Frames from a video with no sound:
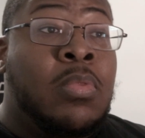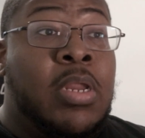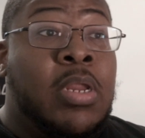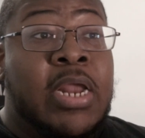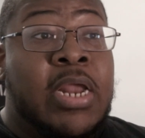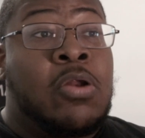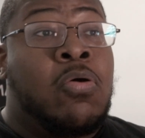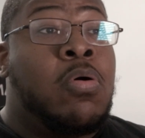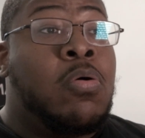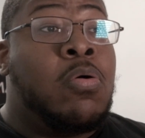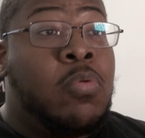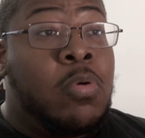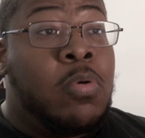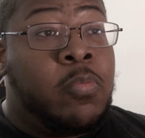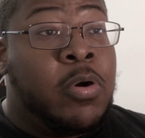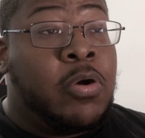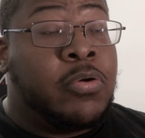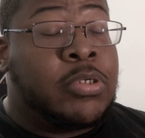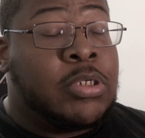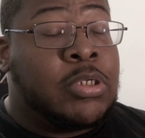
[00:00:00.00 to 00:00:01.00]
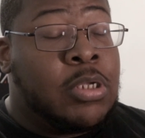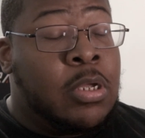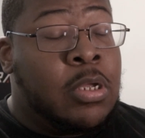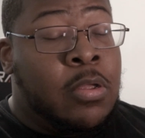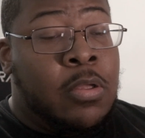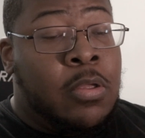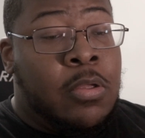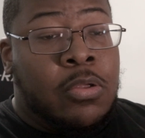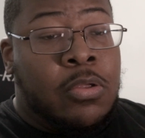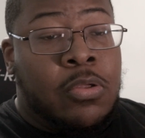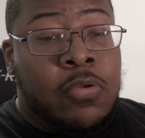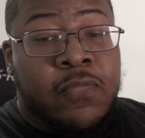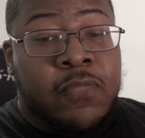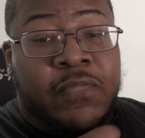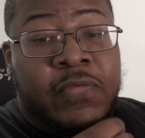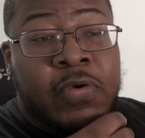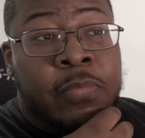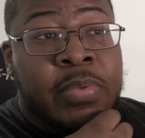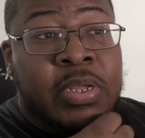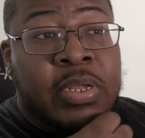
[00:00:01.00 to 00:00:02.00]
knowing what works. You
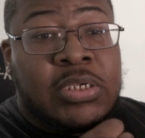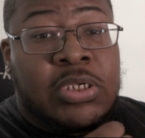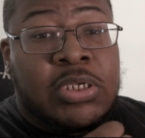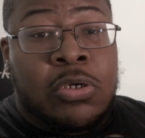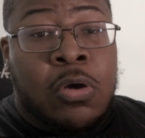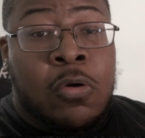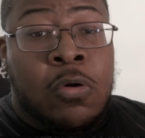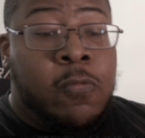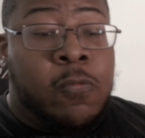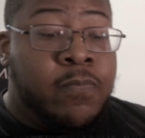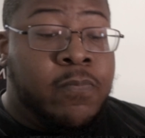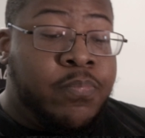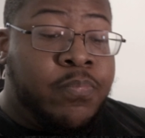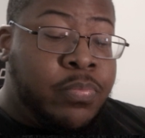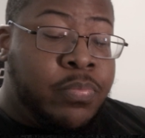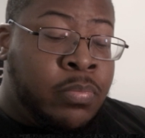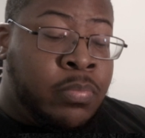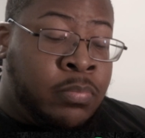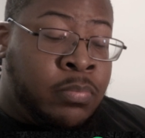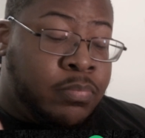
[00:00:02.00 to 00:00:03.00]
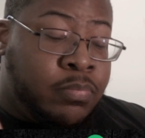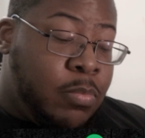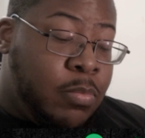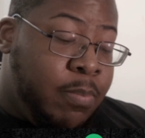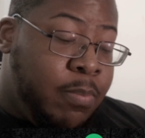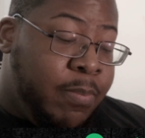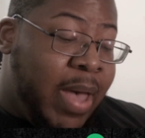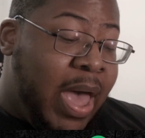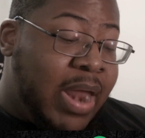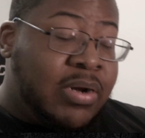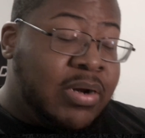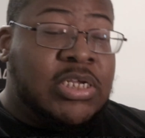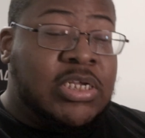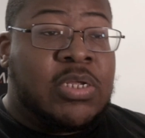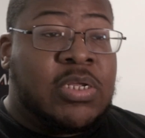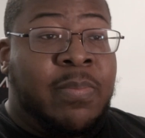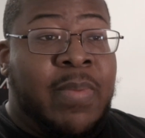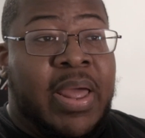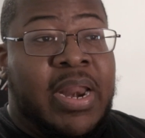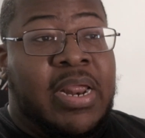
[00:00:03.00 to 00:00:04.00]
feel me? So battling
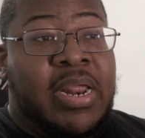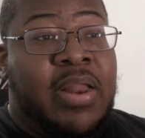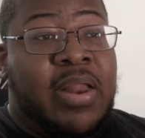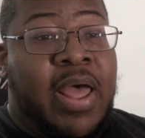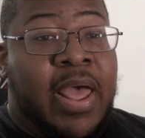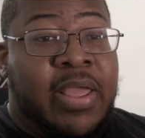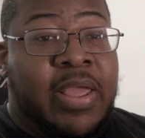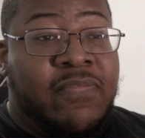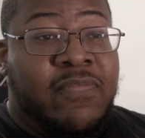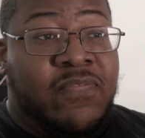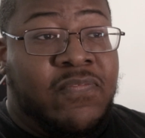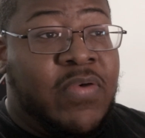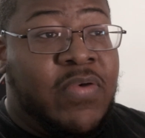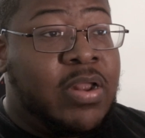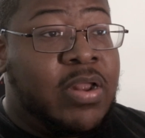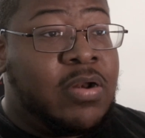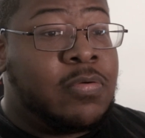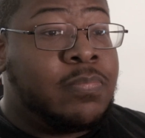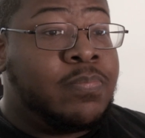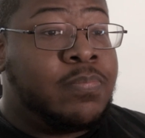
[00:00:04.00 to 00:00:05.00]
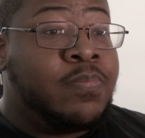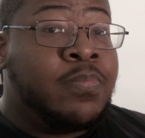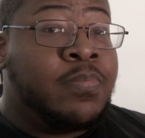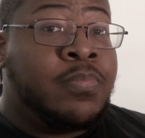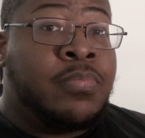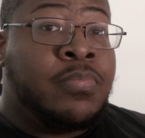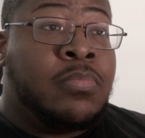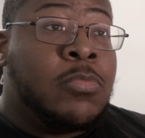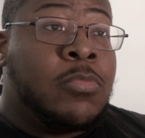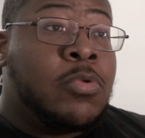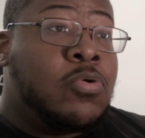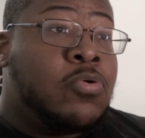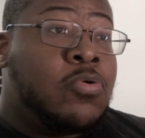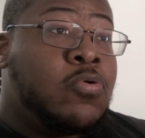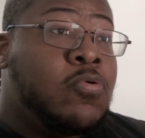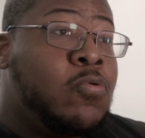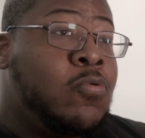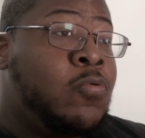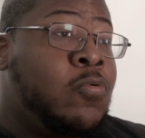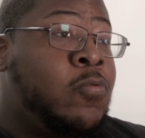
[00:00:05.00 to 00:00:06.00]
somebody like Venom,
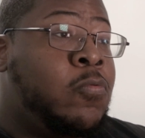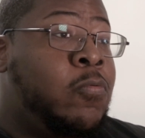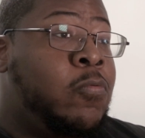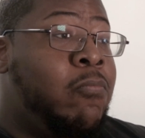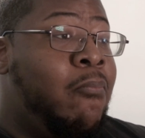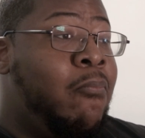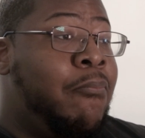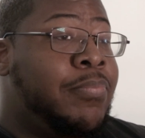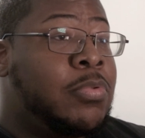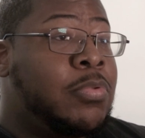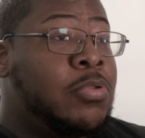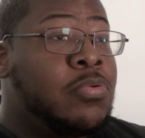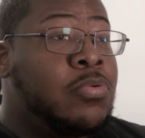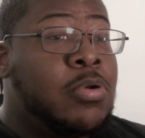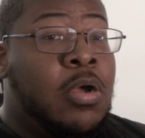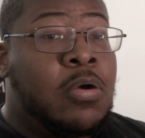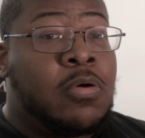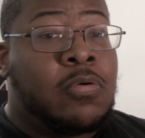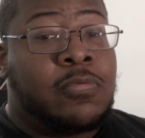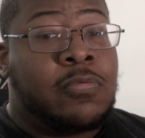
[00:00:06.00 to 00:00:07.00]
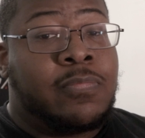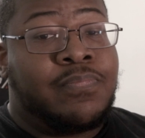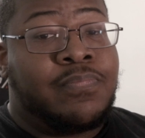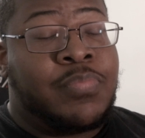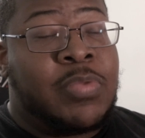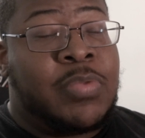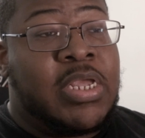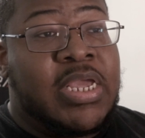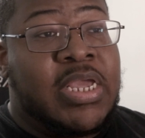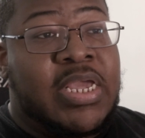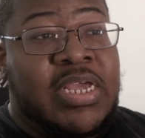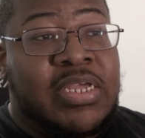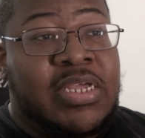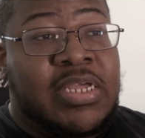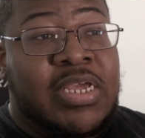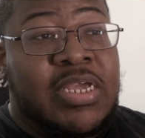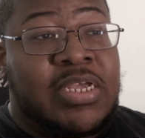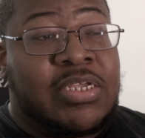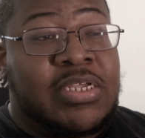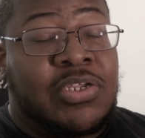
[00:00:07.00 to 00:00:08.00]
who, you know,
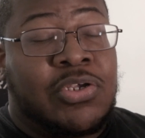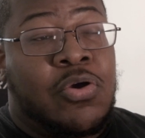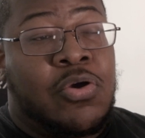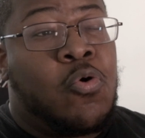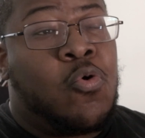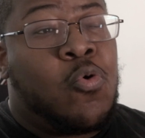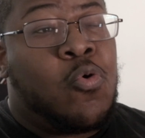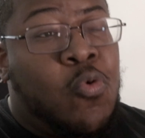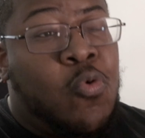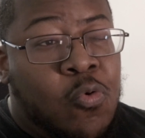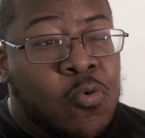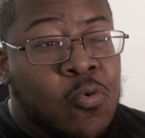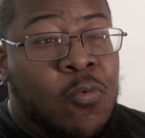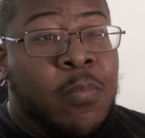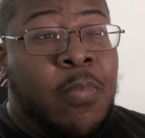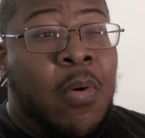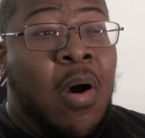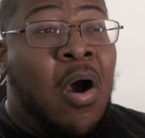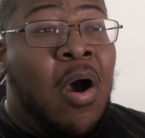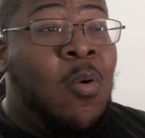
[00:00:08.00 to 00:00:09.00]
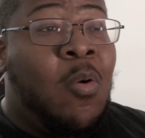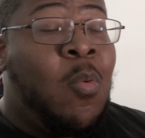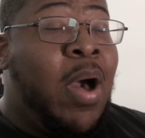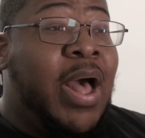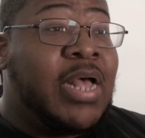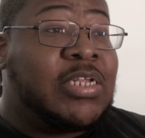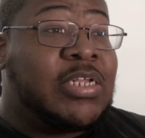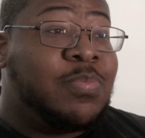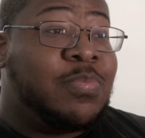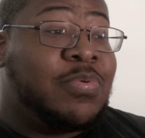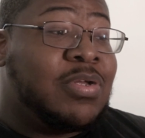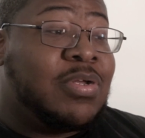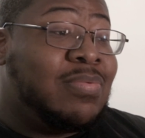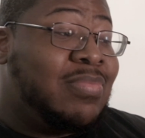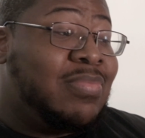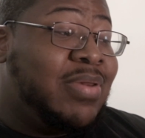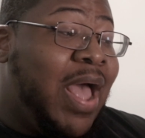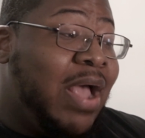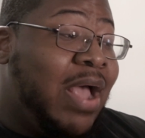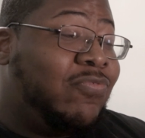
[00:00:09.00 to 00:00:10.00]
he's cool ball-wise, but
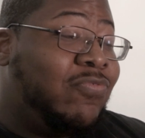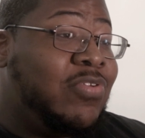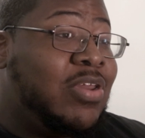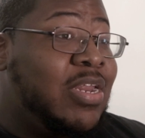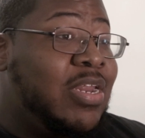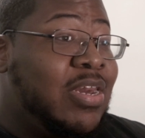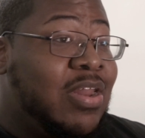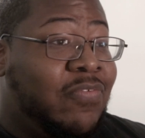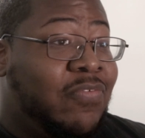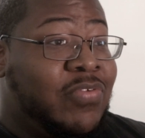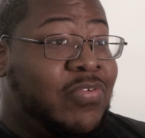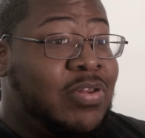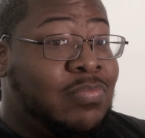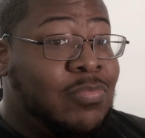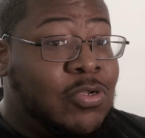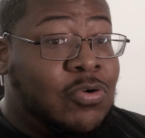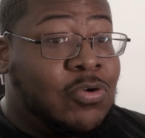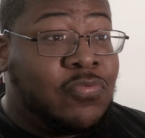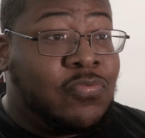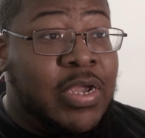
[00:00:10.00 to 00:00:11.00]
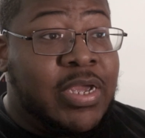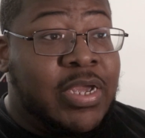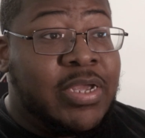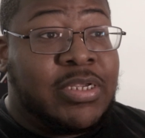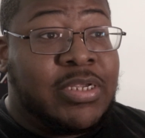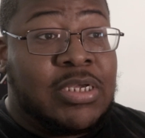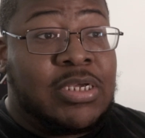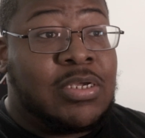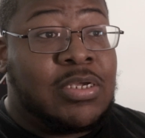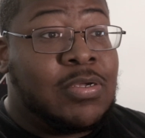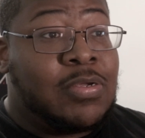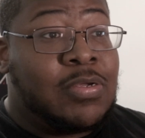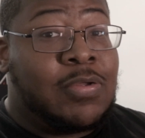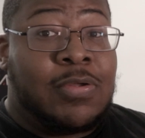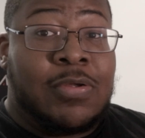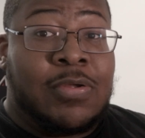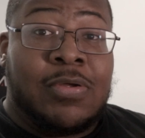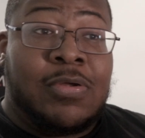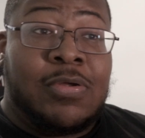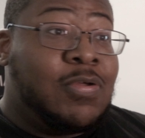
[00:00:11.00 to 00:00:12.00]
not really nothing crazy.
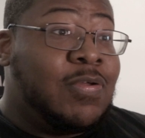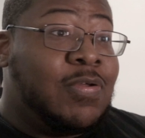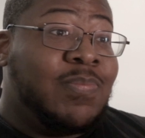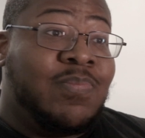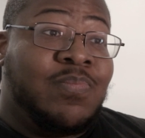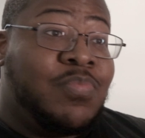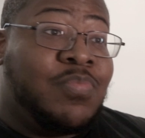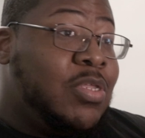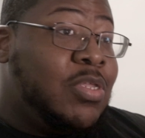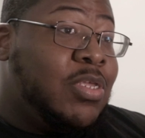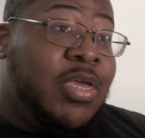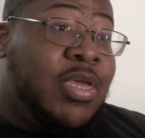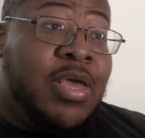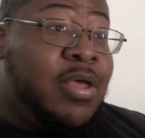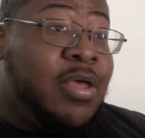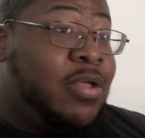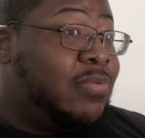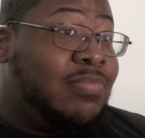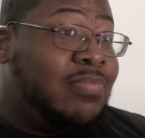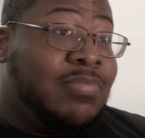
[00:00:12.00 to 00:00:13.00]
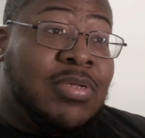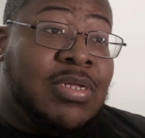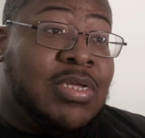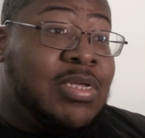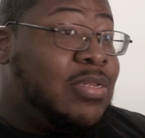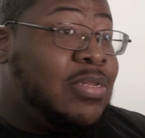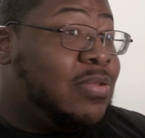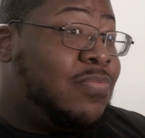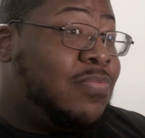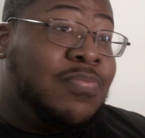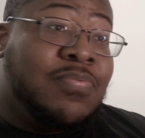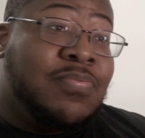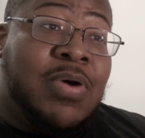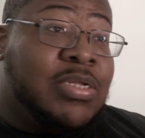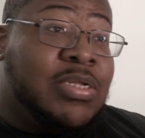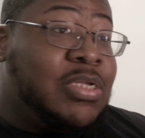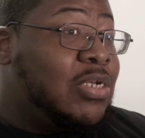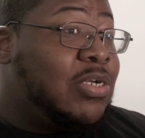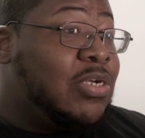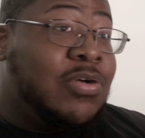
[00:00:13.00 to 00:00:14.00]
Yeah, it
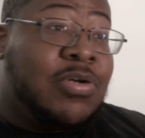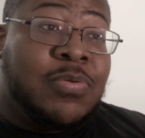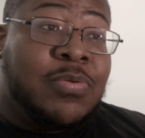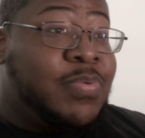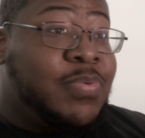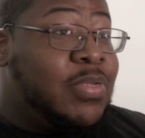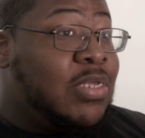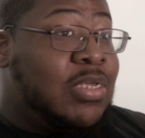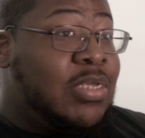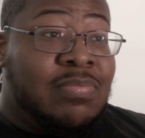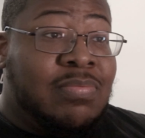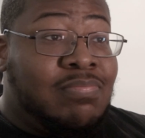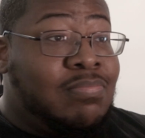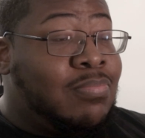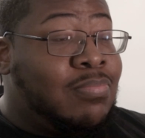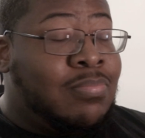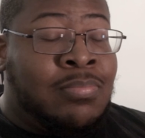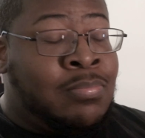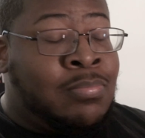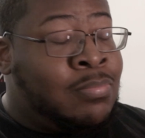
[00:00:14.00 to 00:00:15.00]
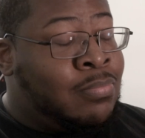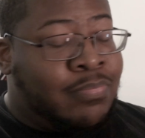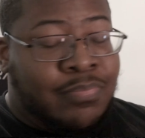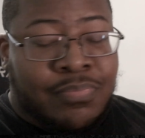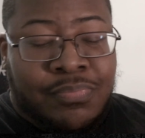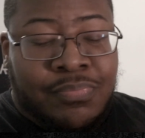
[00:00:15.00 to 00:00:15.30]
wasn't going to be... I